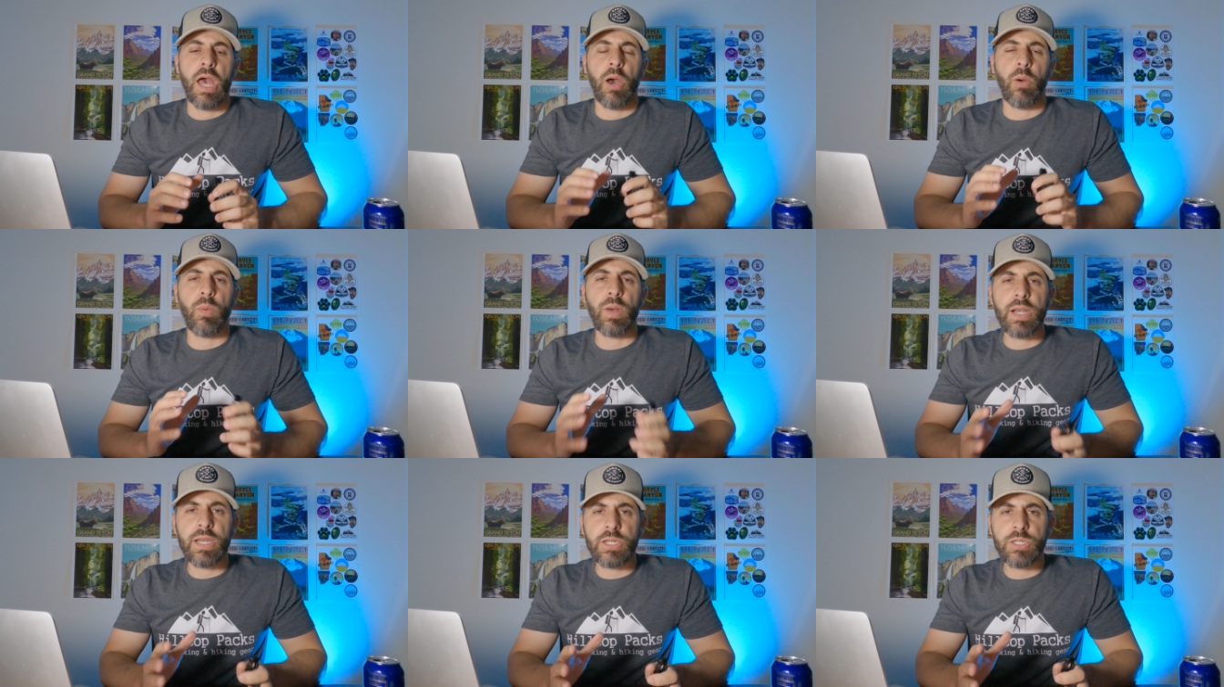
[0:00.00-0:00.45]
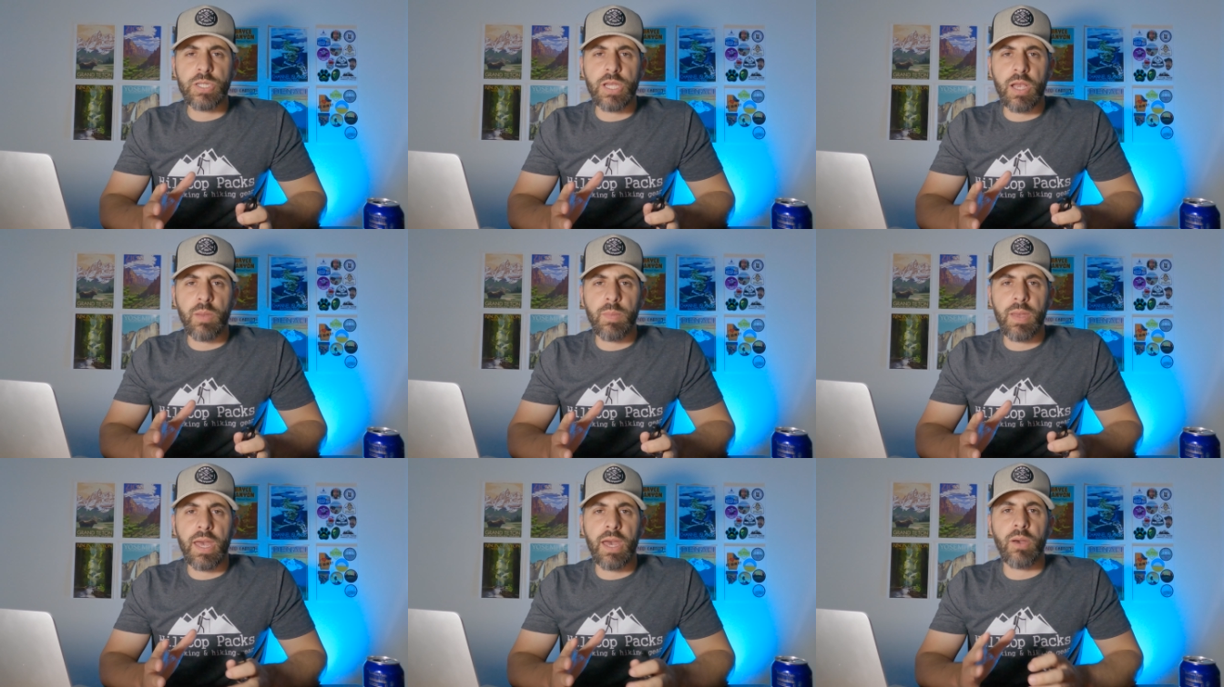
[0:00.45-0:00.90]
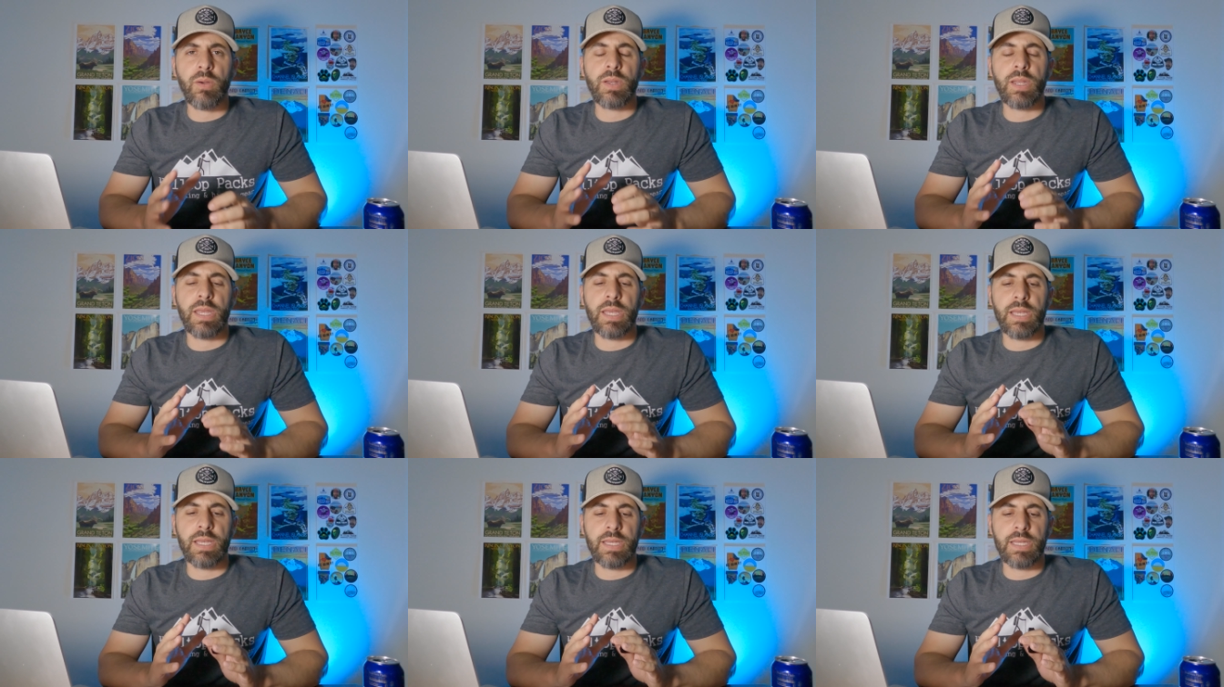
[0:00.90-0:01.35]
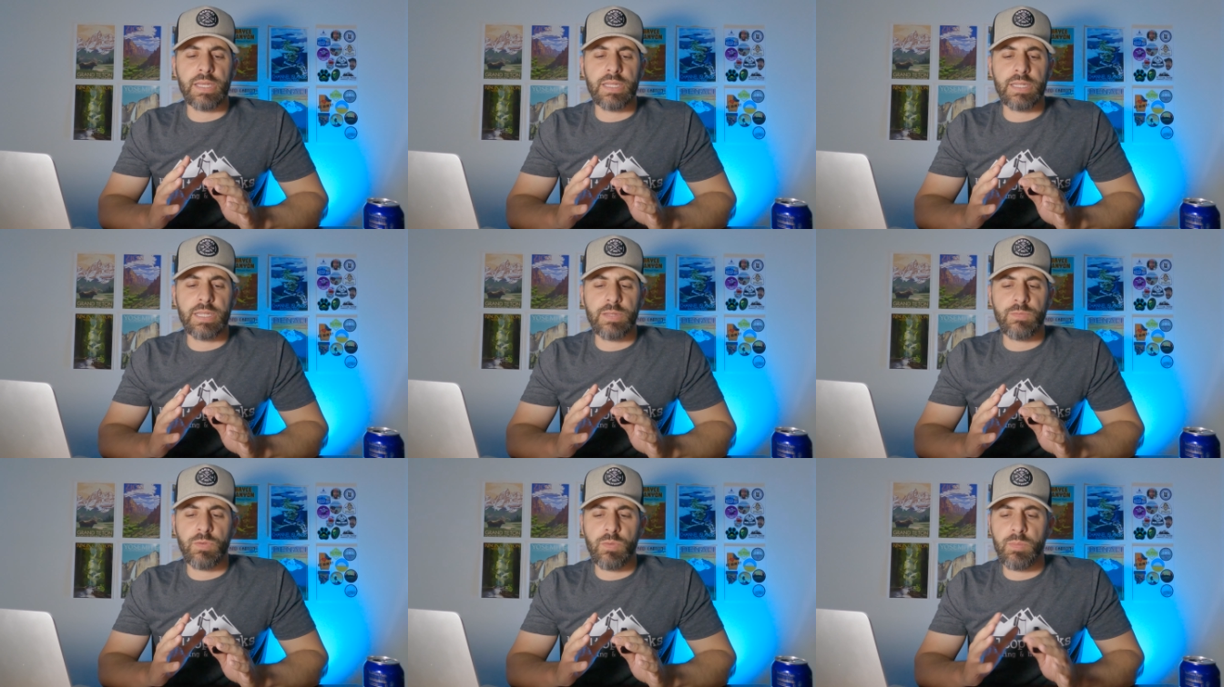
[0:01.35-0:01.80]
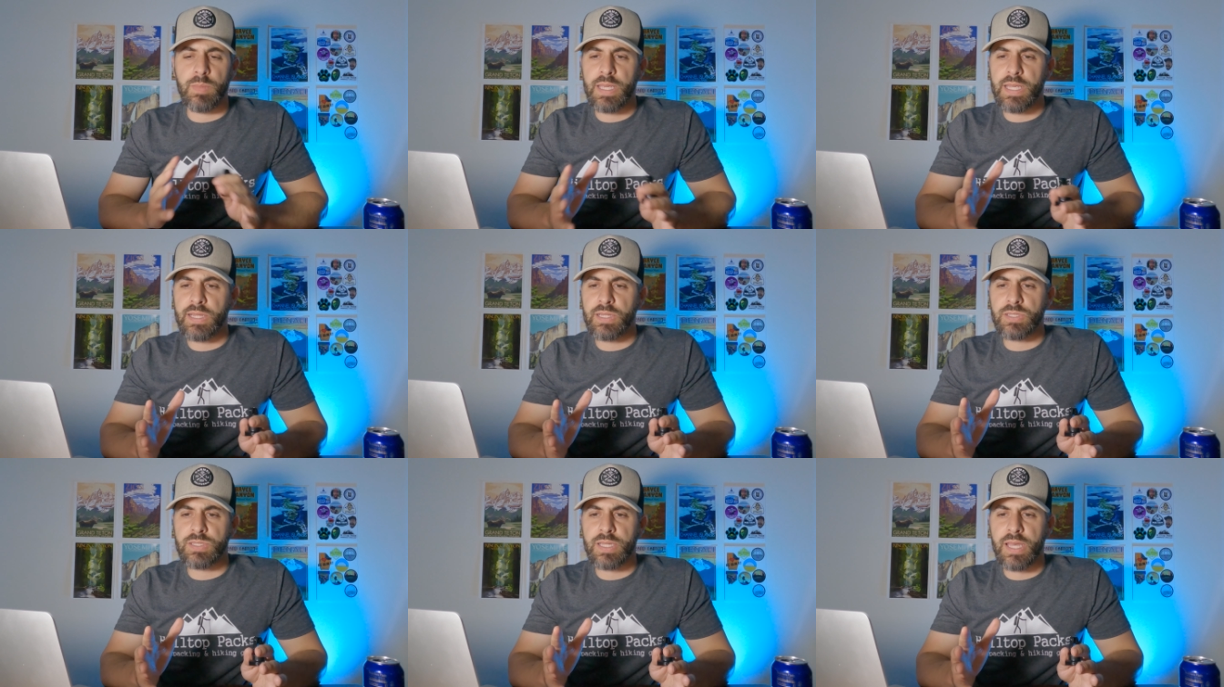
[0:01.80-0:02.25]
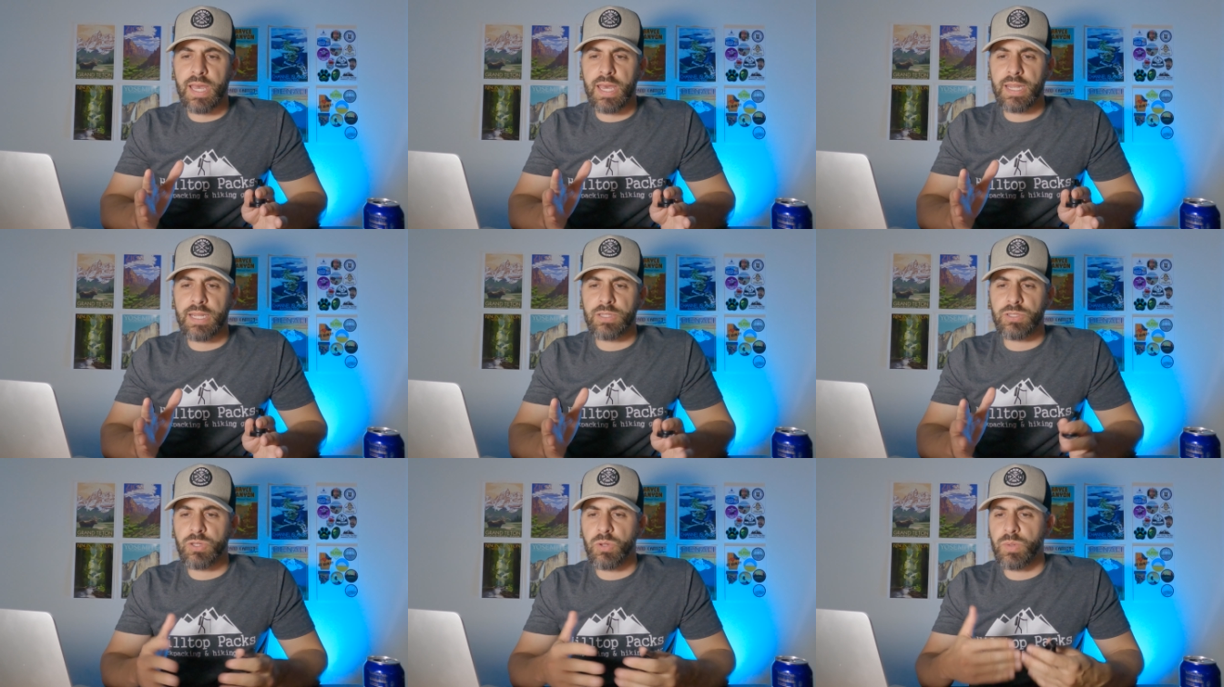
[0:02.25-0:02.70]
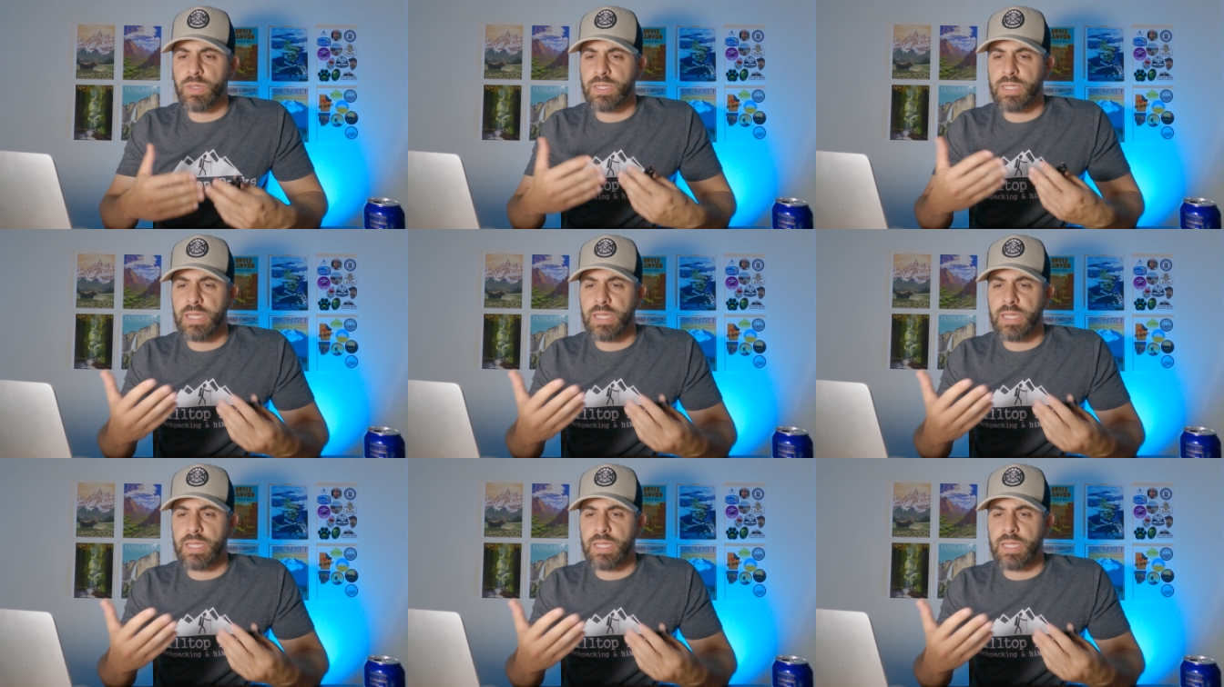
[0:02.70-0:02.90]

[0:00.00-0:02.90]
I wanted to check them out, and if it means that it's going